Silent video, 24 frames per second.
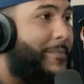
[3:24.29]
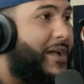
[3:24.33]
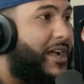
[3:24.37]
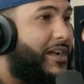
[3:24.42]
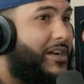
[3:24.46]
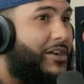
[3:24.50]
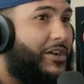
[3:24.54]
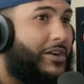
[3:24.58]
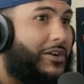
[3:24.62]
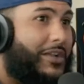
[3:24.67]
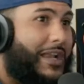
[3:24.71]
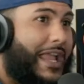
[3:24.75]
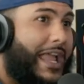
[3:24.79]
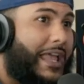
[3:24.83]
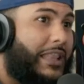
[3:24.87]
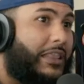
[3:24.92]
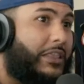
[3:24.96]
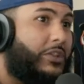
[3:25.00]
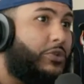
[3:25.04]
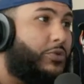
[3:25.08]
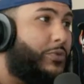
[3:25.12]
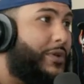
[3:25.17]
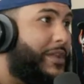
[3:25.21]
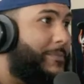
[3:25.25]
my girl
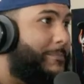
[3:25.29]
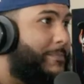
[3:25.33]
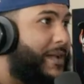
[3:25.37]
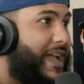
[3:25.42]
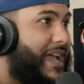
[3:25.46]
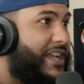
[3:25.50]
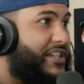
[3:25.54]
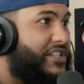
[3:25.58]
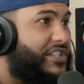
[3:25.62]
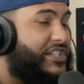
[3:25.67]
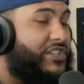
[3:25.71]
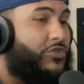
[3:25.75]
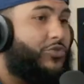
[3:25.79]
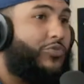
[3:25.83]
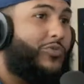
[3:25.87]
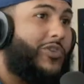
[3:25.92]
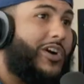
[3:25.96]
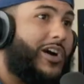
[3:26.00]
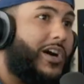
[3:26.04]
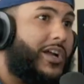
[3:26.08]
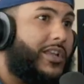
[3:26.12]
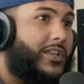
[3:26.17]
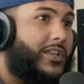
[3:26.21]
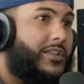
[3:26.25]
that Louis bag she
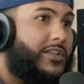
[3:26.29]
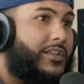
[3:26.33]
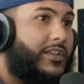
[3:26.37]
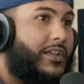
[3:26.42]
want.